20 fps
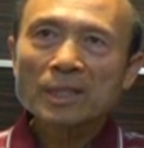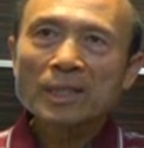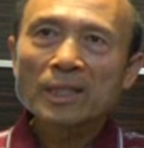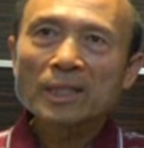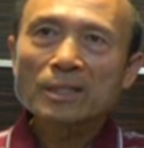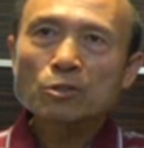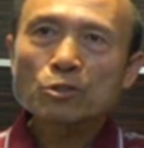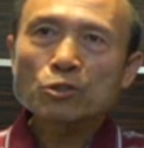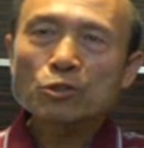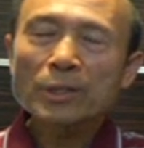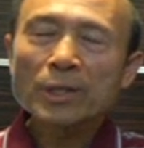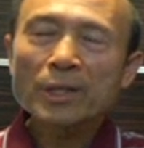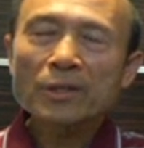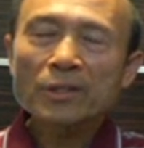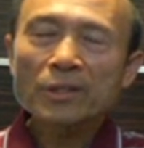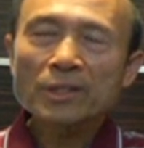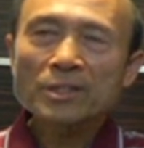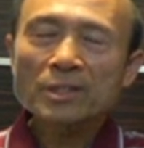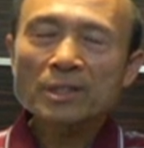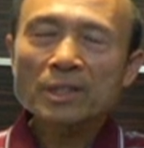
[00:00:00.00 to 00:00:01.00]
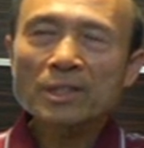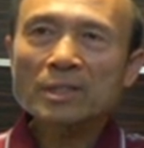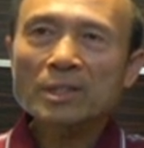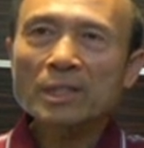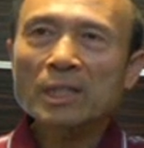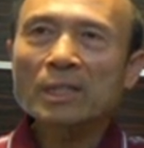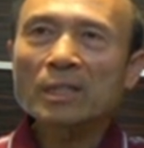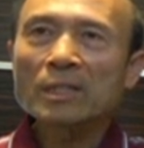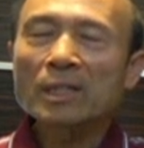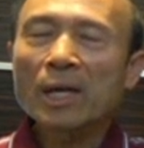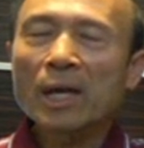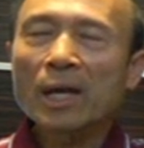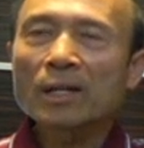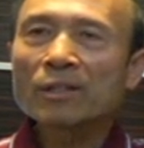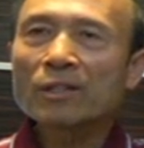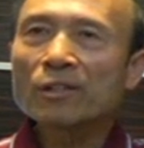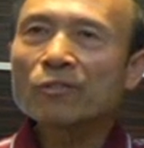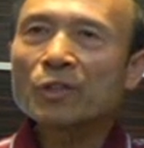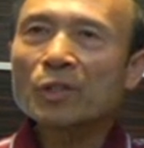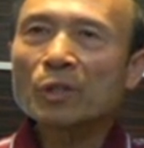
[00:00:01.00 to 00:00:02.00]
He strengthens us and
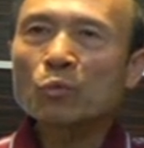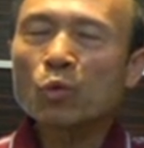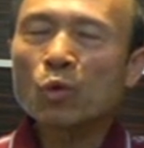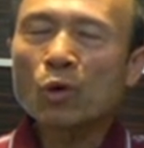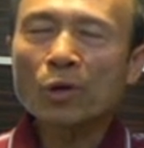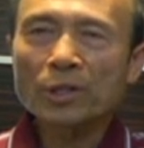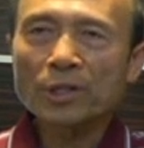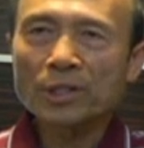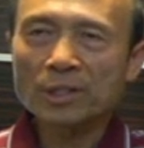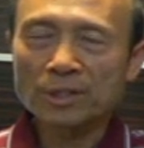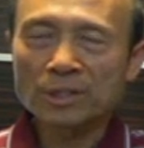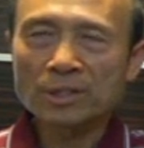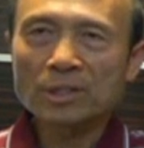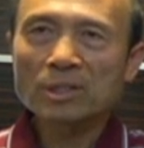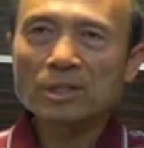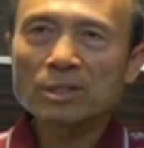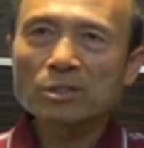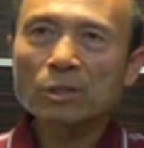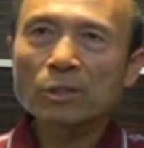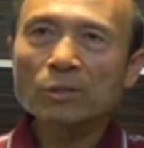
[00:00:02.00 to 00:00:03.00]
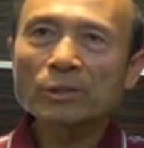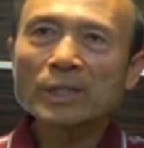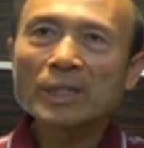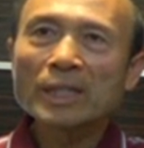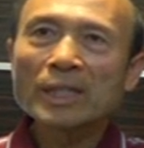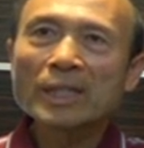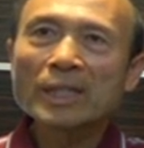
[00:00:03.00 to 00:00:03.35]
He rewards us. So